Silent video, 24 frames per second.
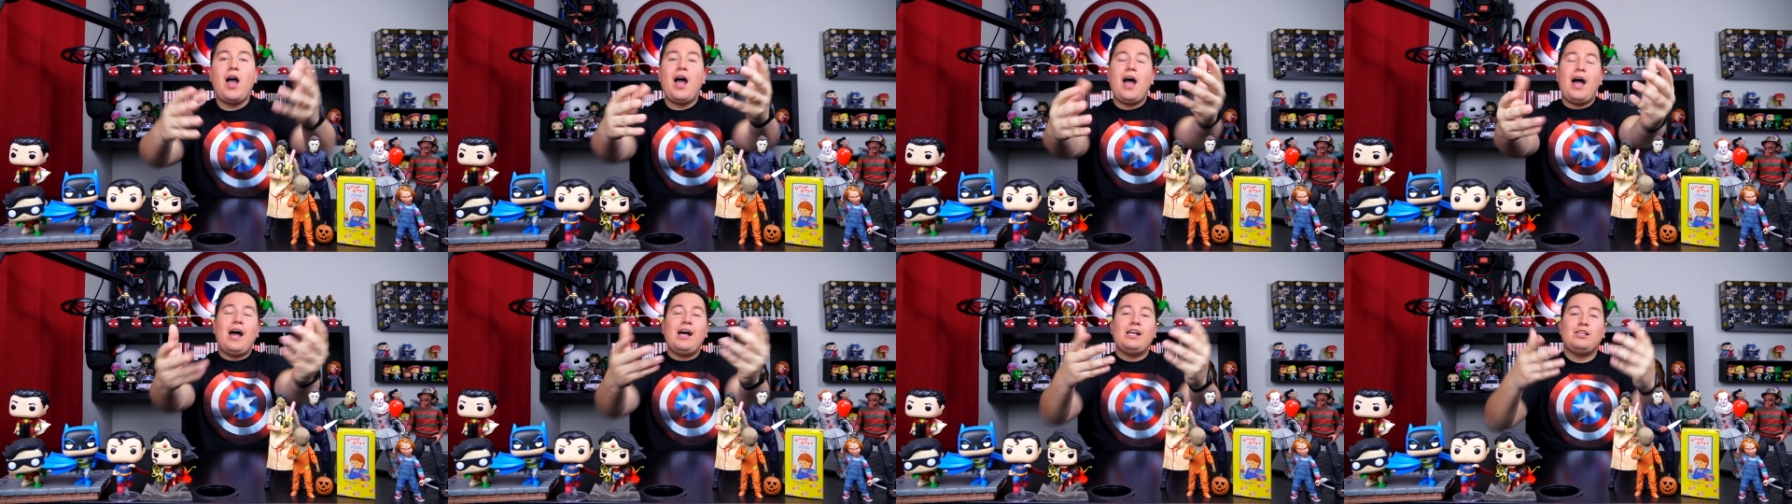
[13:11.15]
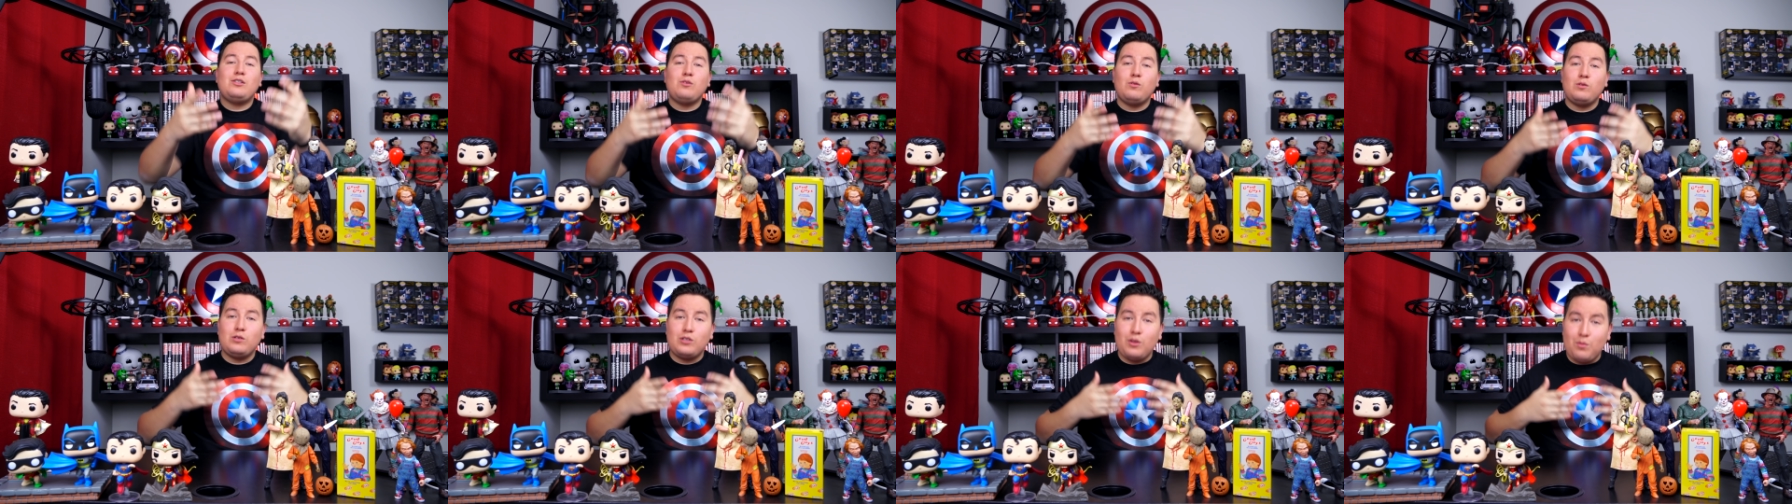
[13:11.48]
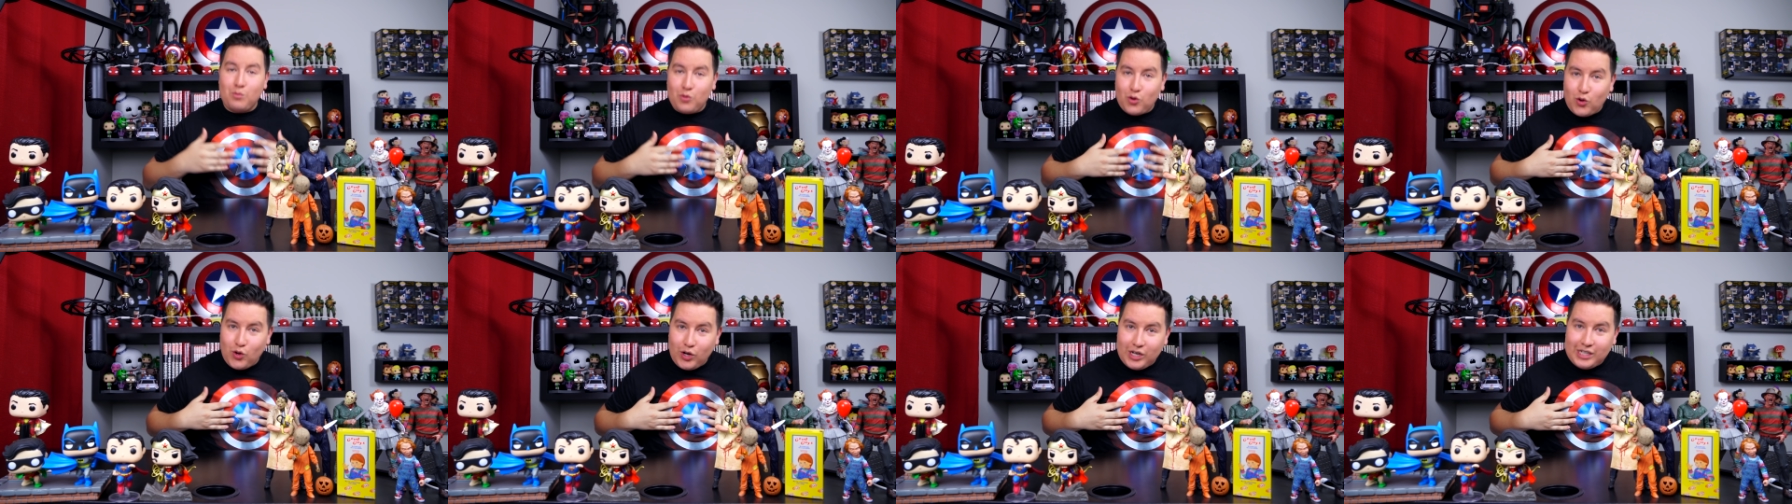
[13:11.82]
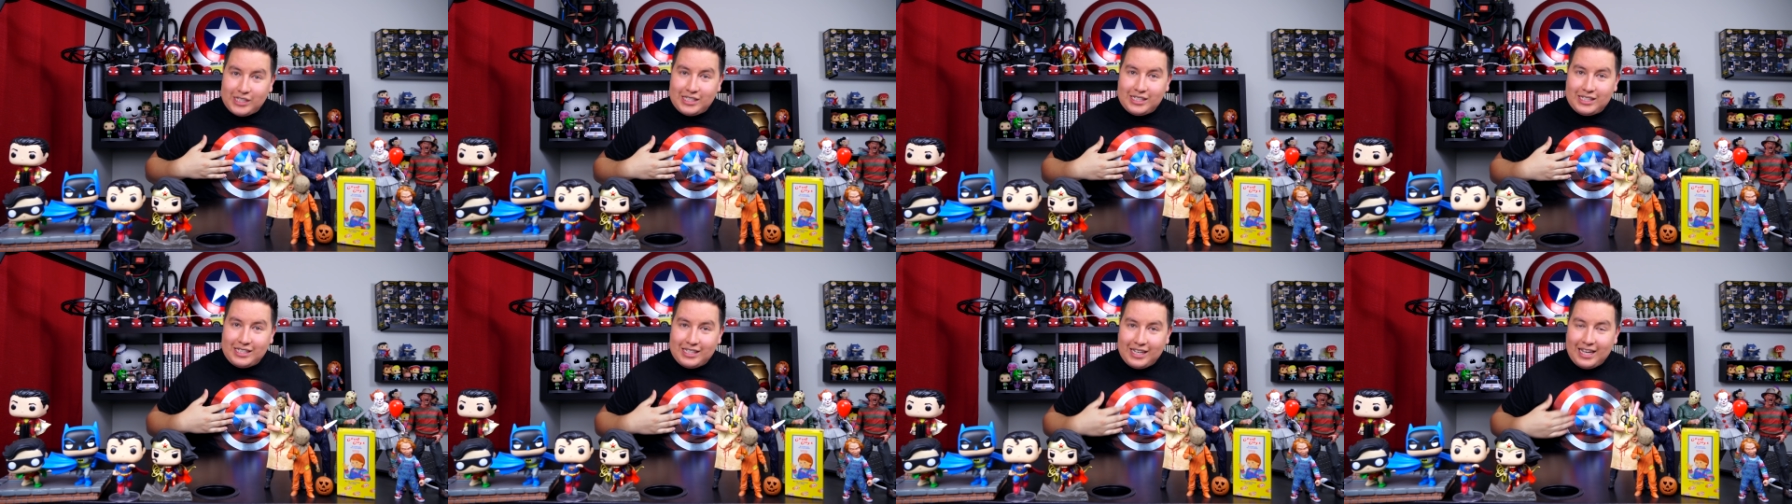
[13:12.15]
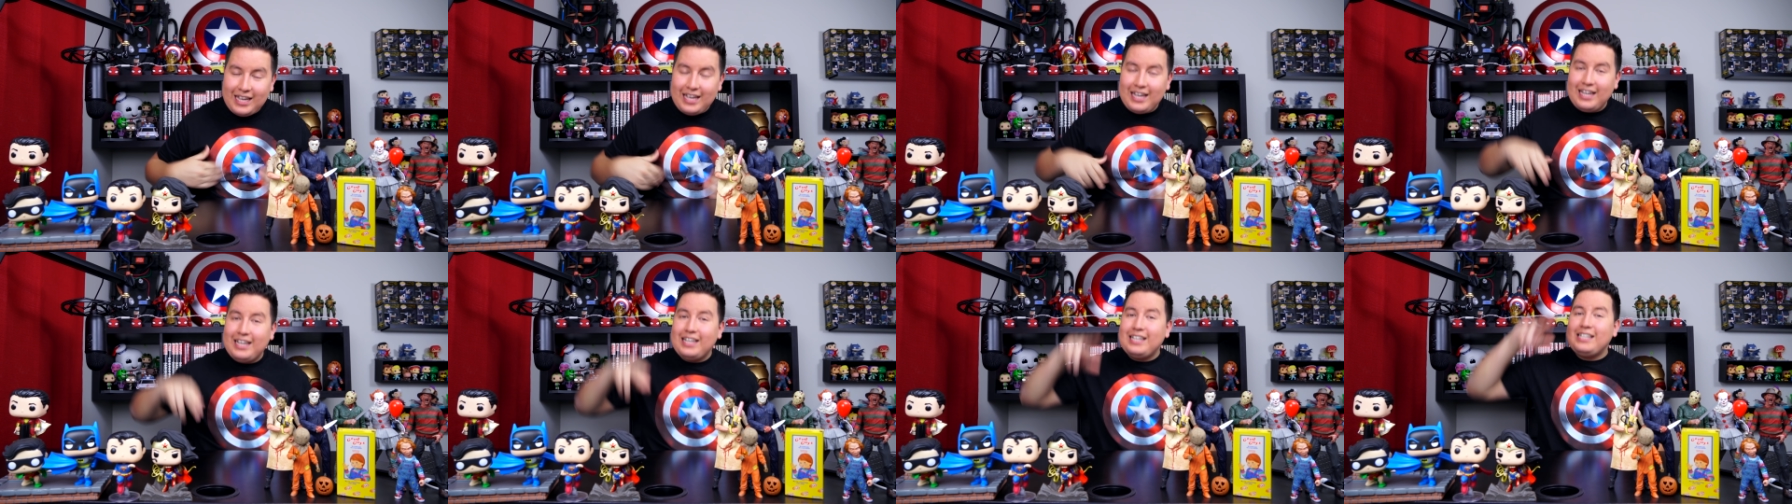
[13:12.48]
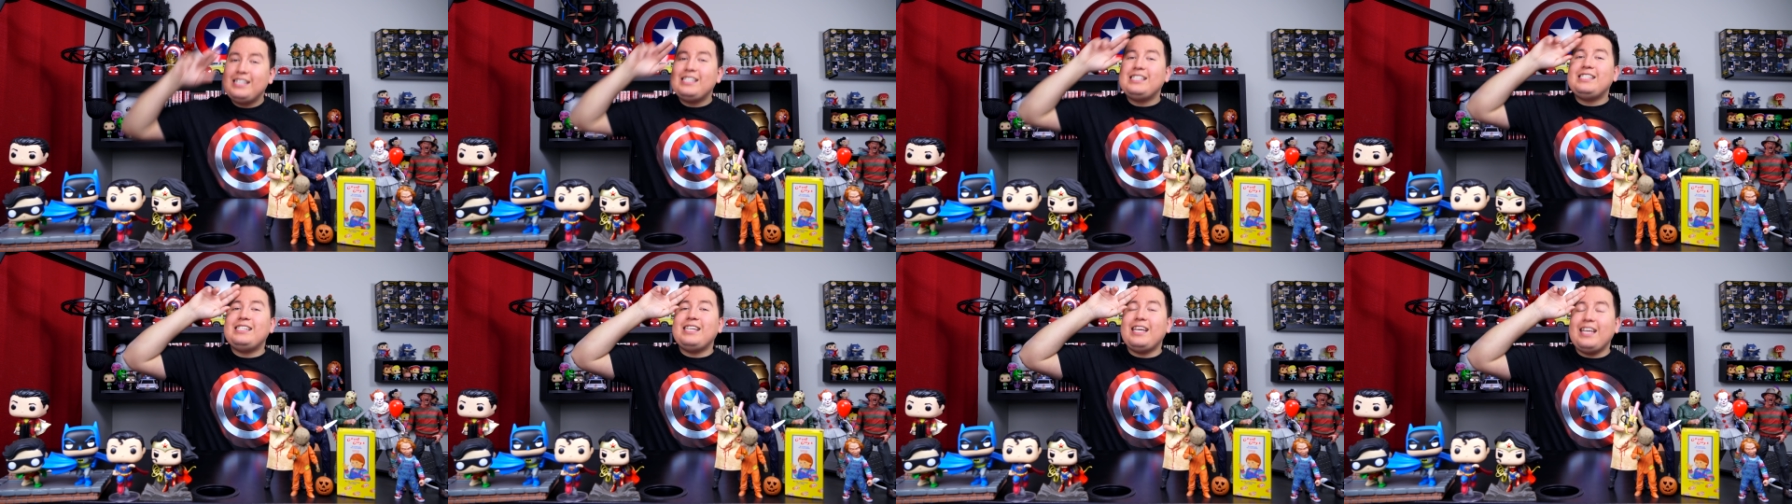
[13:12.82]
As always, I'm Chris.
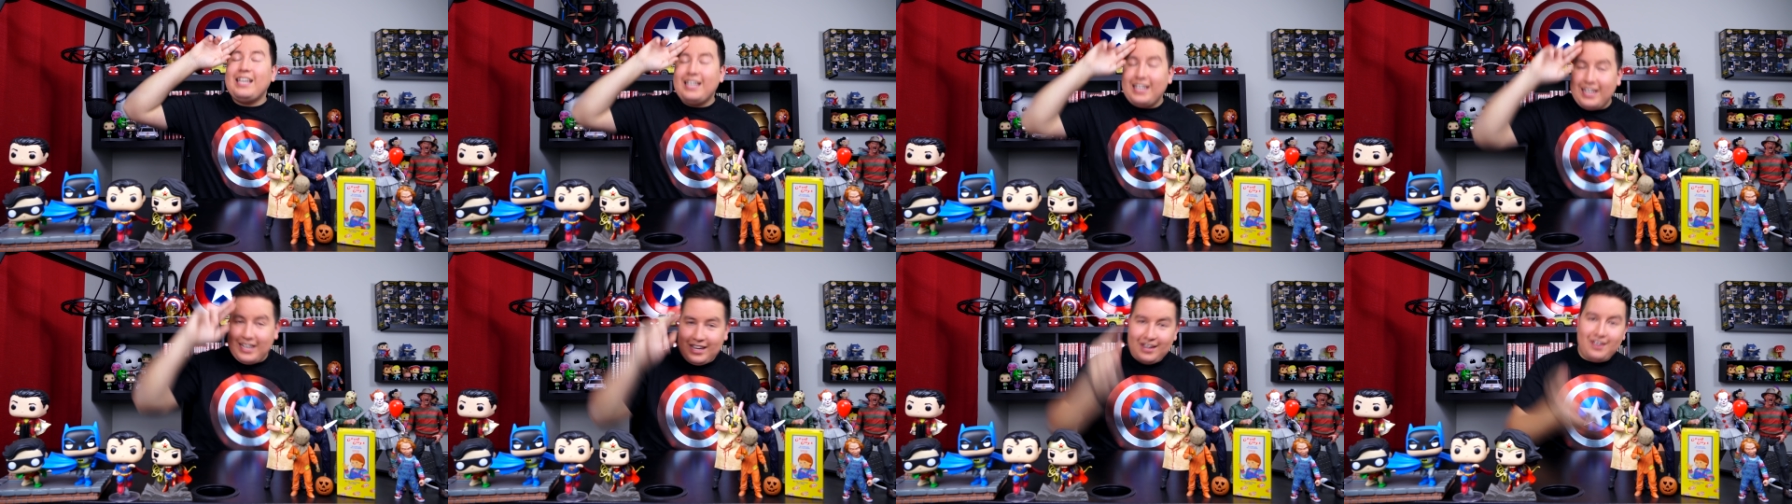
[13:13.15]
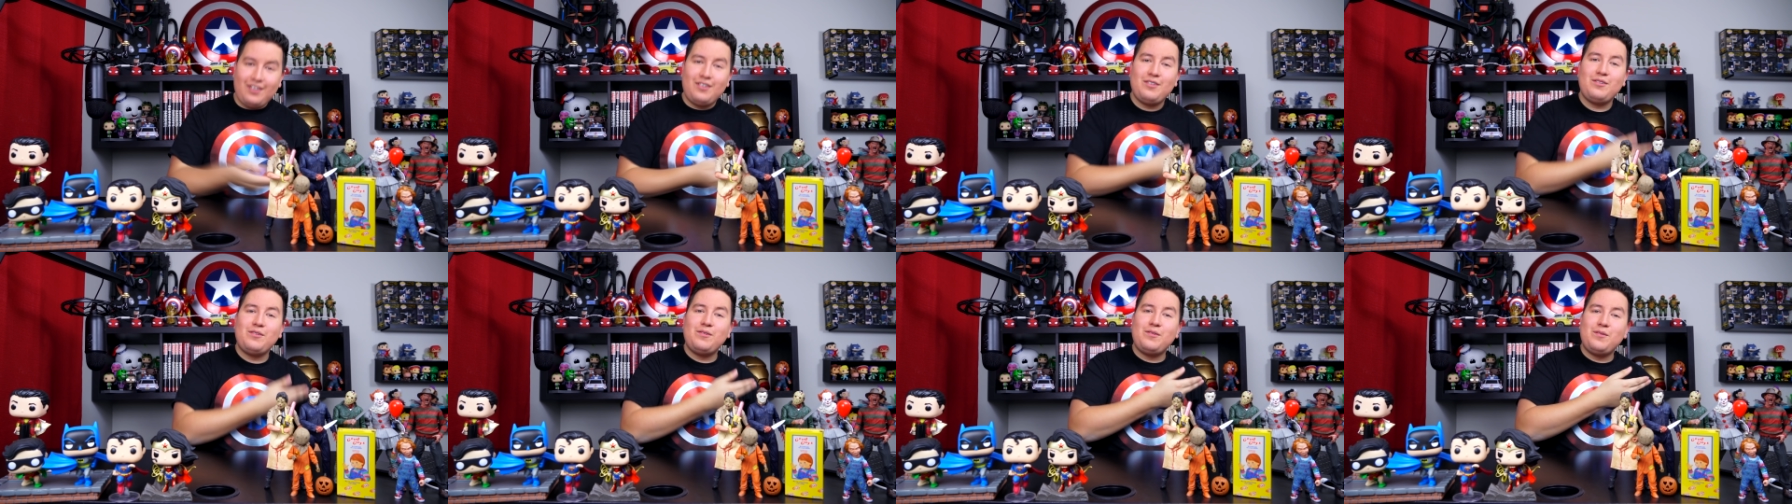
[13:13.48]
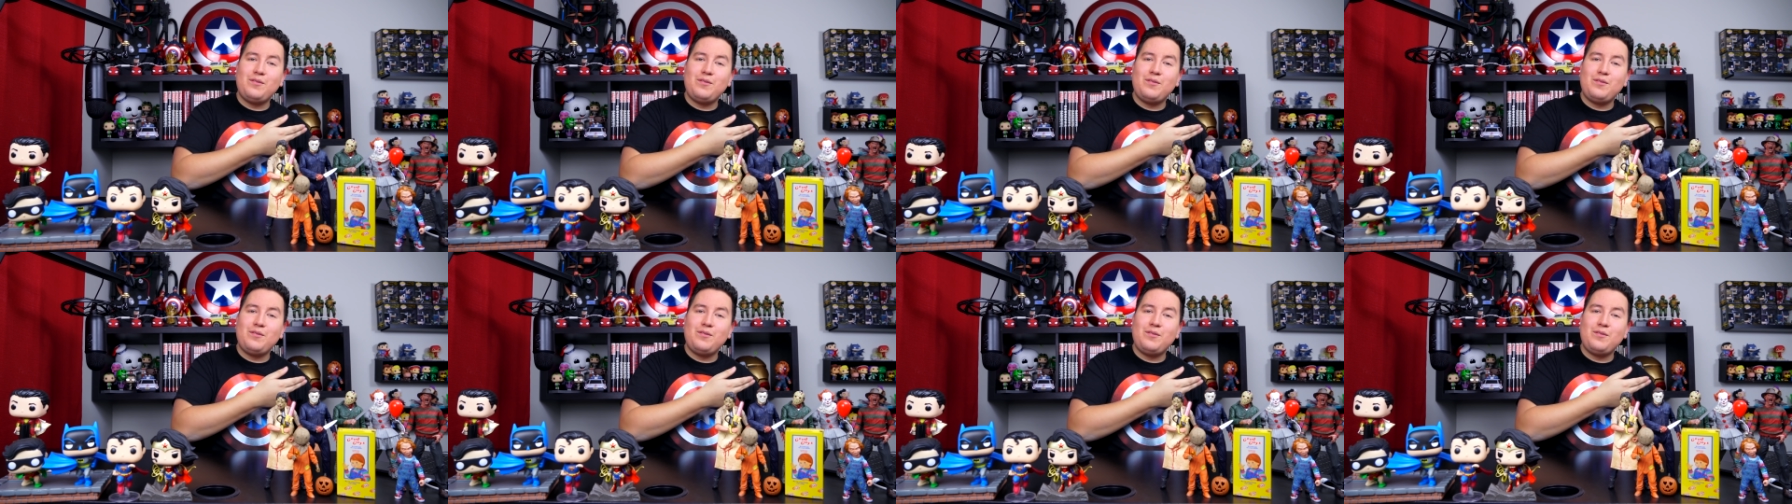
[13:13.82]
Take care.